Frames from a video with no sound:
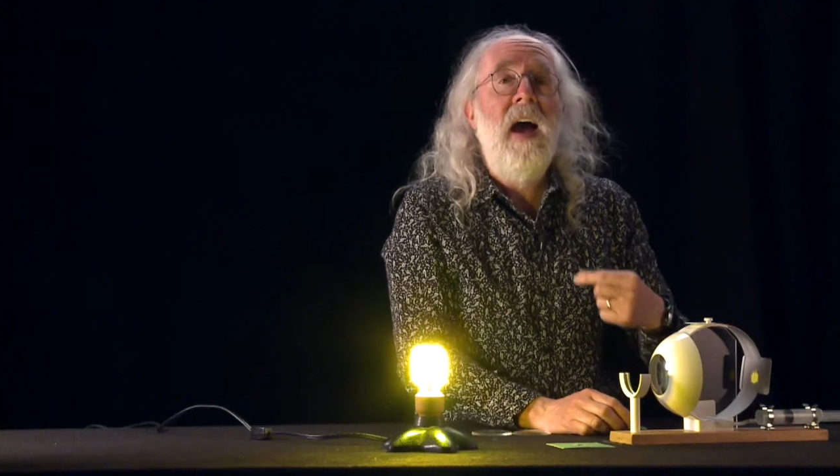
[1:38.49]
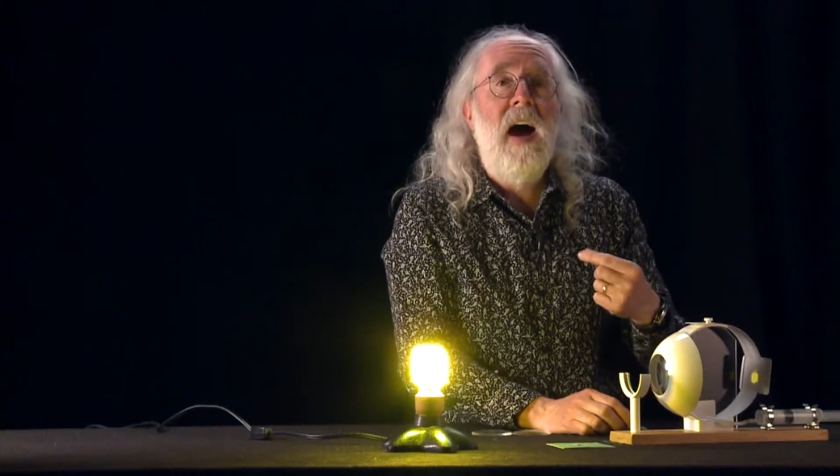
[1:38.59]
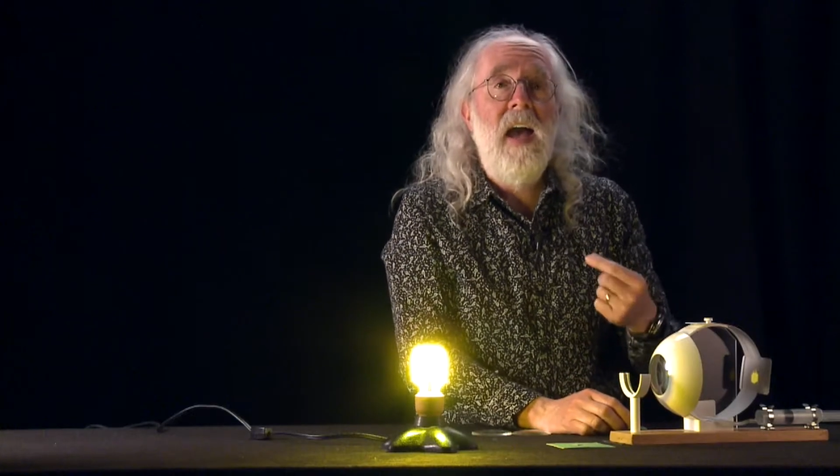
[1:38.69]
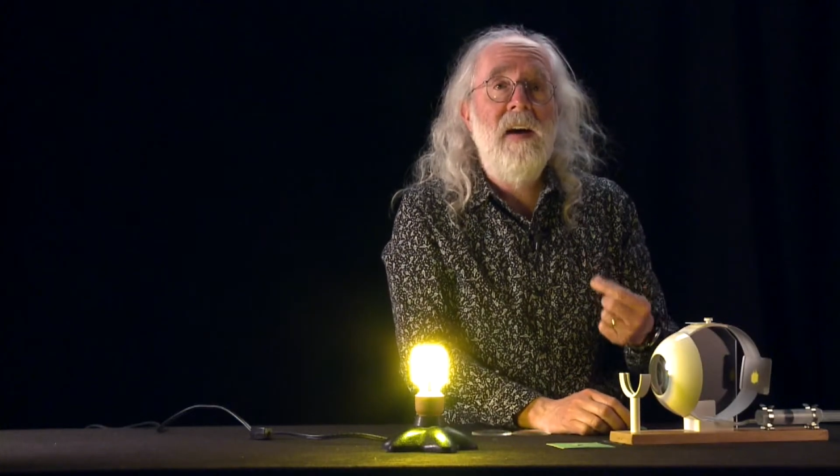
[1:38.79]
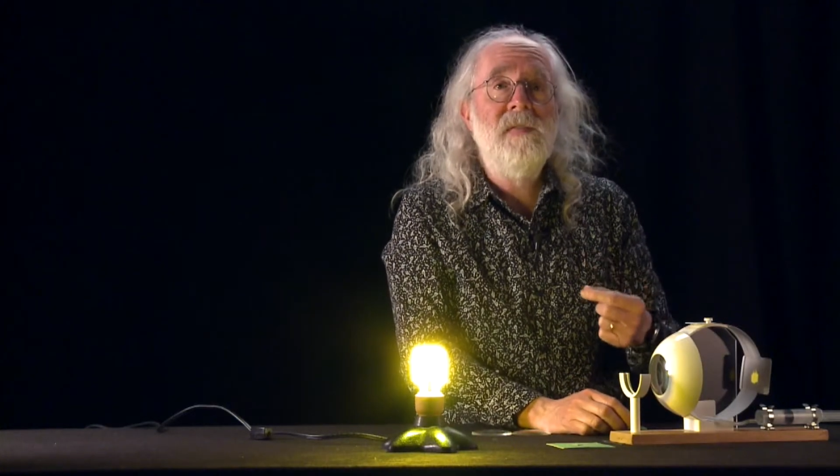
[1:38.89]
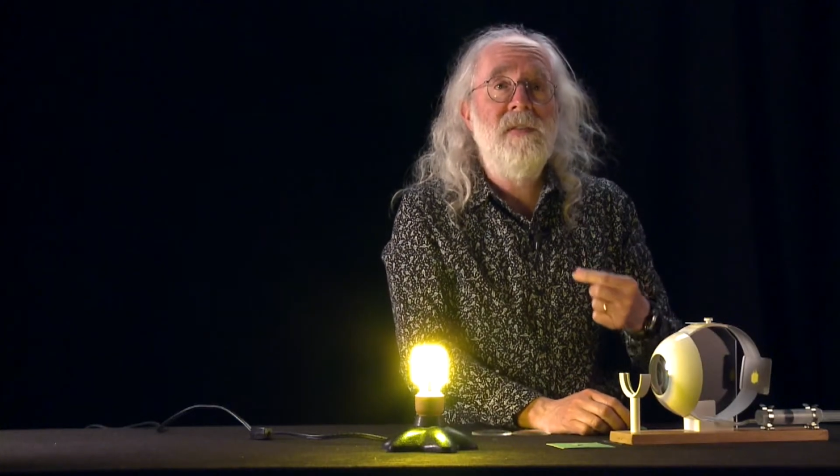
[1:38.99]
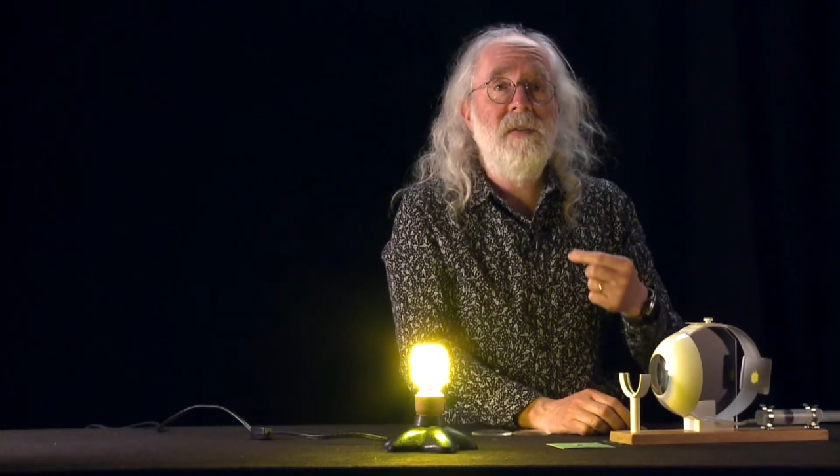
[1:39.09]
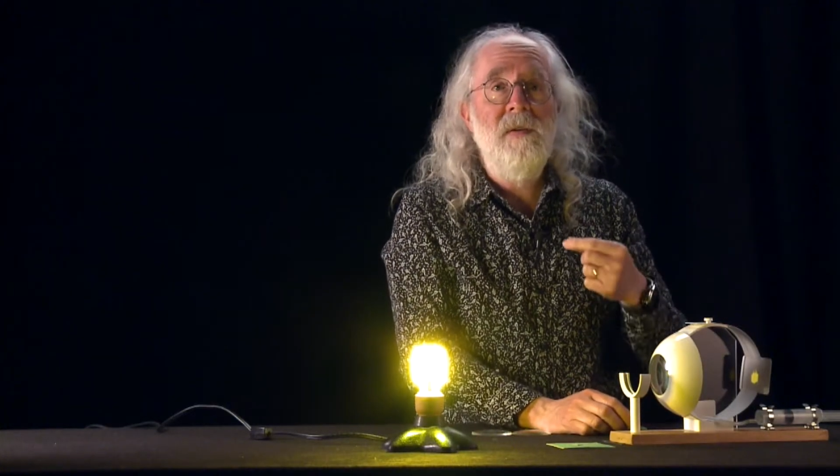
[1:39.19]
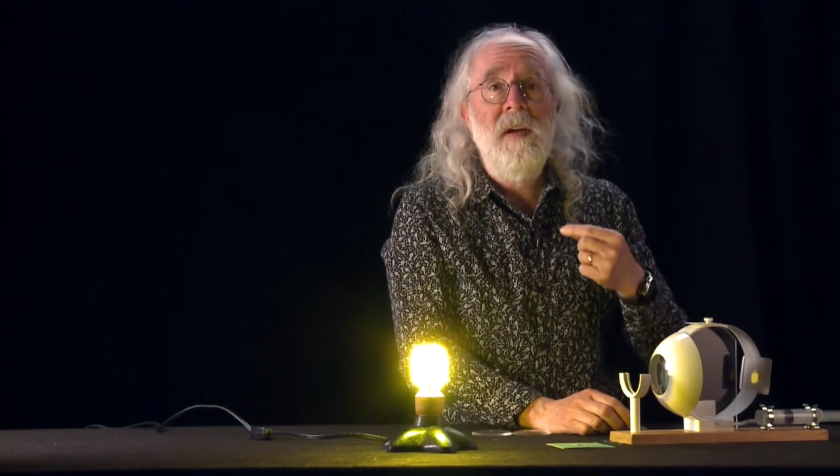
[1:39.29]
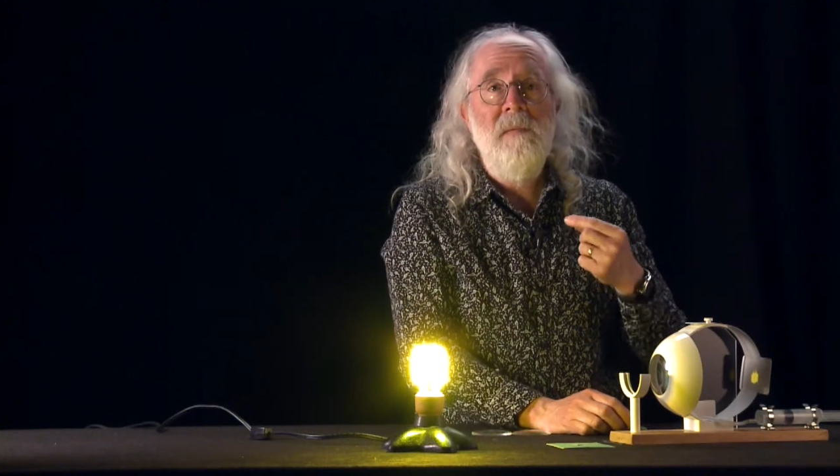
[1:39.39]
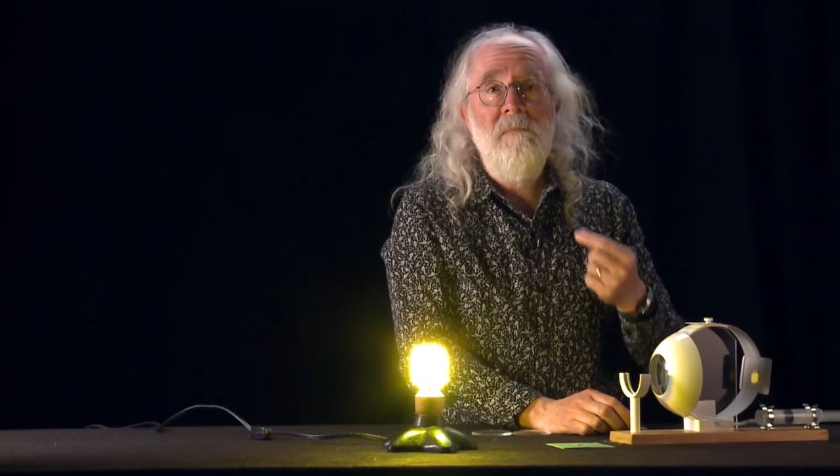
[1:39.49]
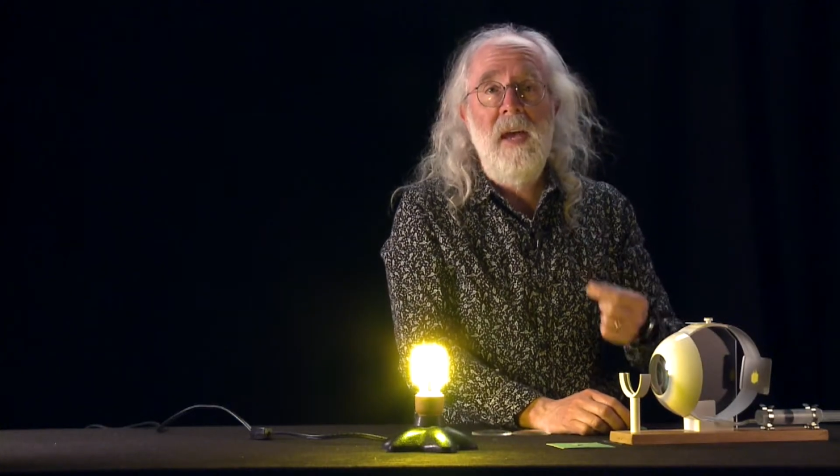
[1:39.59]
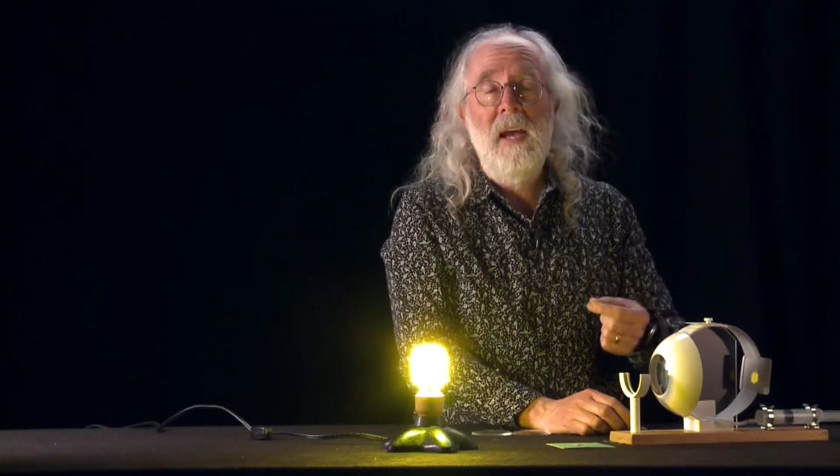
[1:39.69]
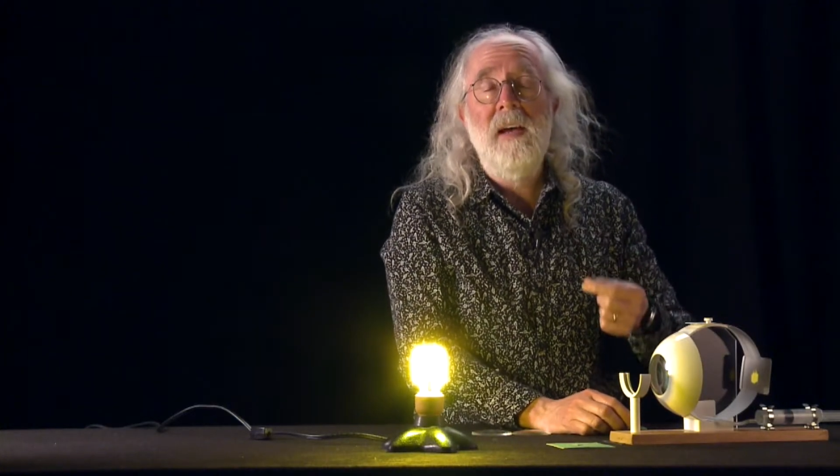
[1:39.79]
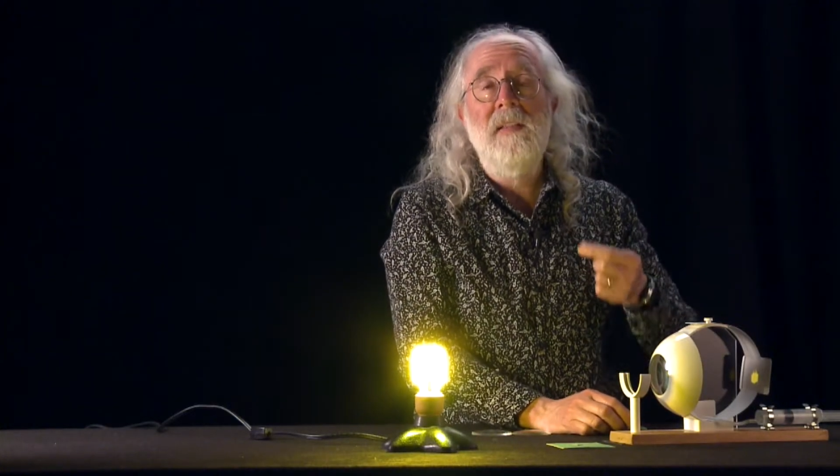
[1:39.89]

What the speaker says: I have to make